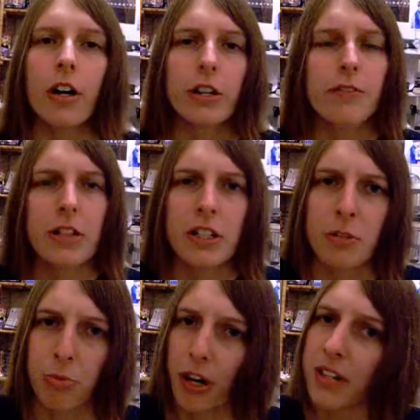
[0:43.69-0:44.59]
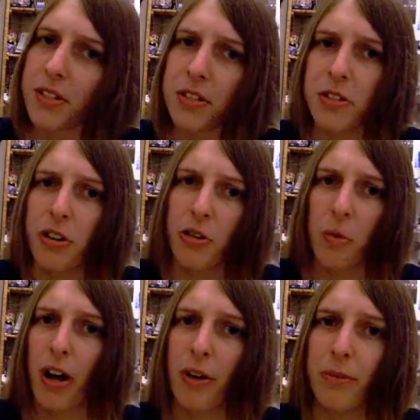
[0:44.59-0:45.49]
you feeling depressed?
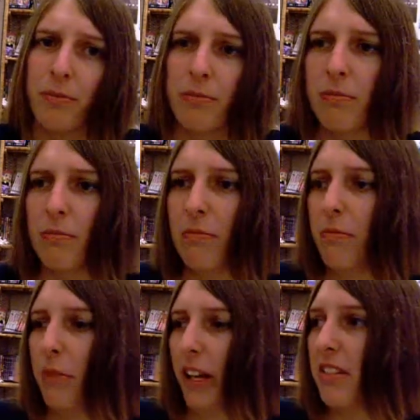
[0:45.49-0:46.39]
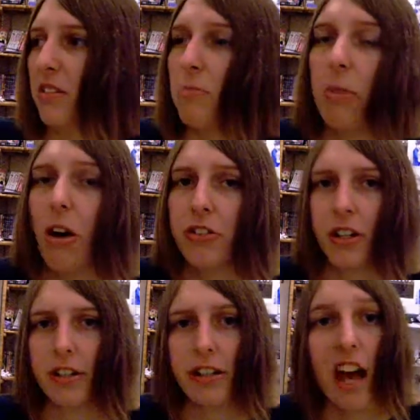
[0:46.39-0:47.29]
Well, like
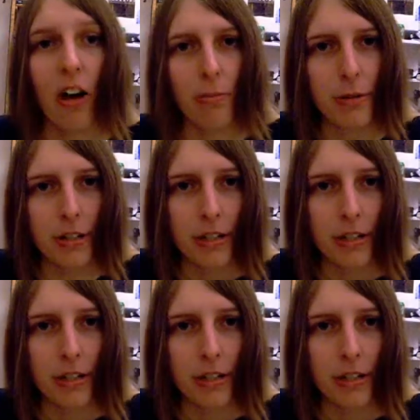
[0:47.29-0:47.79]
Cymbalta can help.